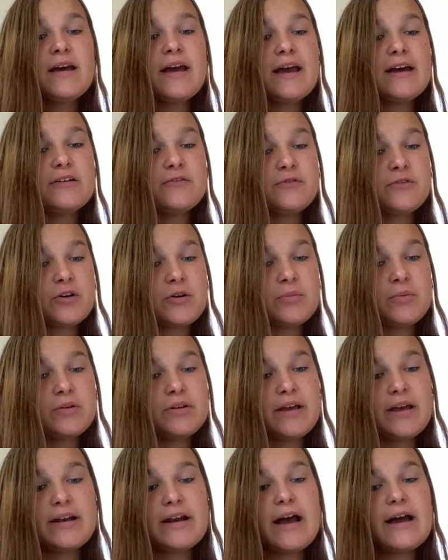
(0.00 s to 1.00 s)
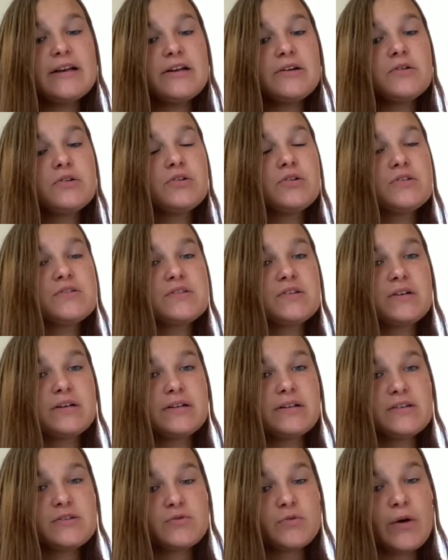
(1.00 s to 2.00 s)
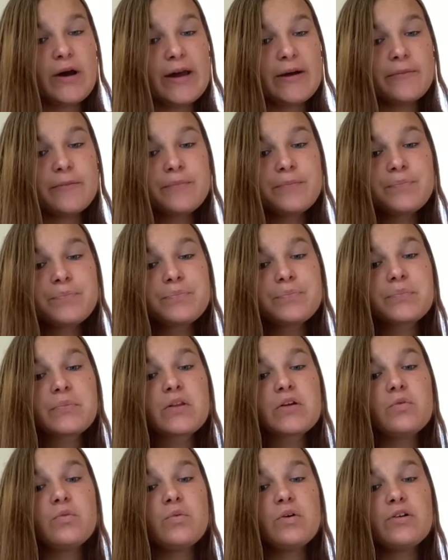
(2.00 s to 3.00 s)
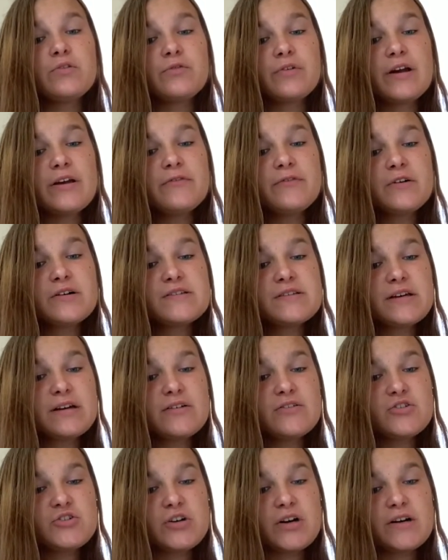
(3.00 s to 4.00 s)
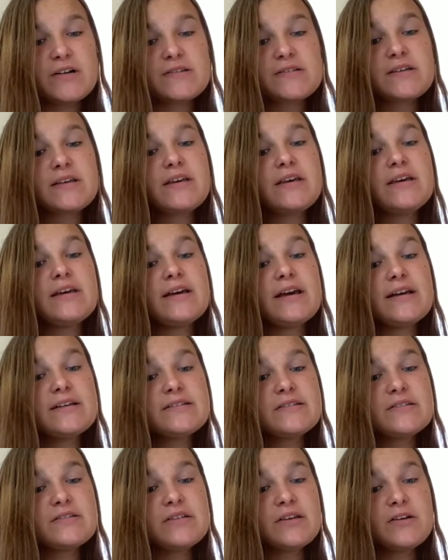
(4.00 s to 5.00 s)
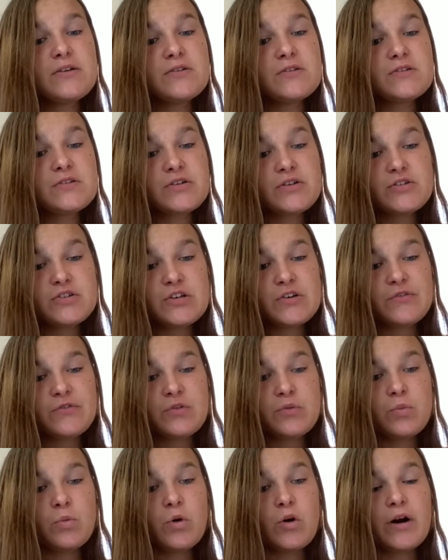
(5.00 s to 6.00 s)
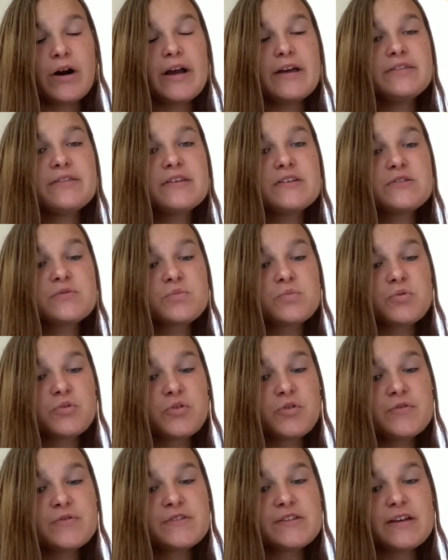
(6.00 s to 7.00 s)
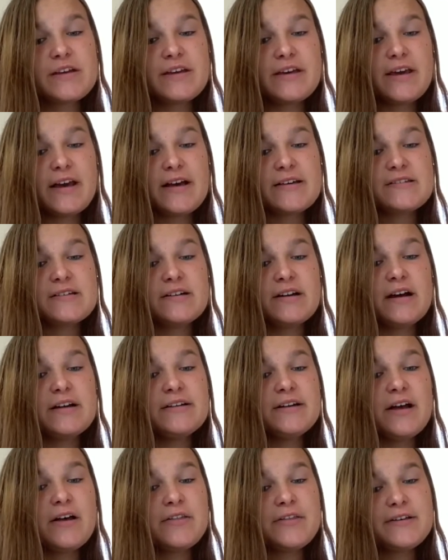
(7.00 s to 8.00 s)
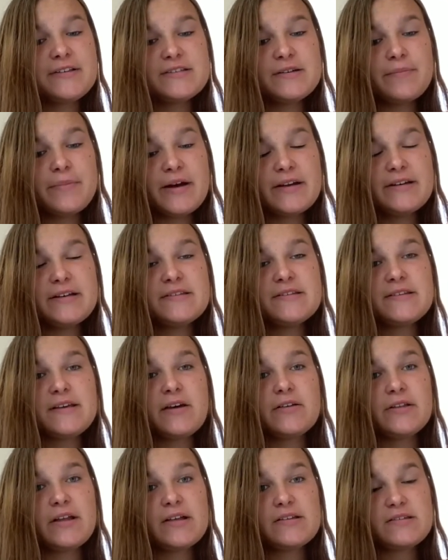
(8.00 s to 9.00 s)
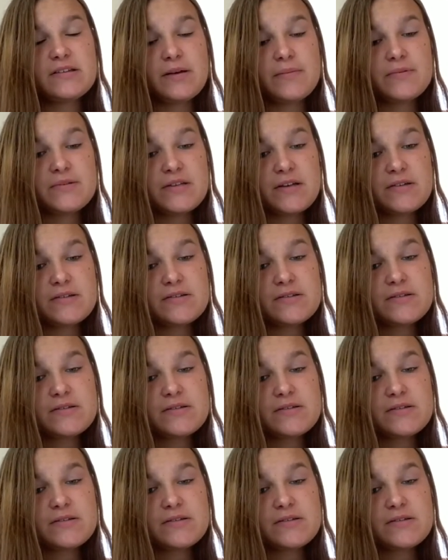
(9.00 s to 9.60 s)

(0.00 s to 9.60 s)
and verbally at anyone who stood in his way. When Rafe runs out of drugs, he instantly goes searching for more, and this proves that he has an unhealthy dependency on that substance.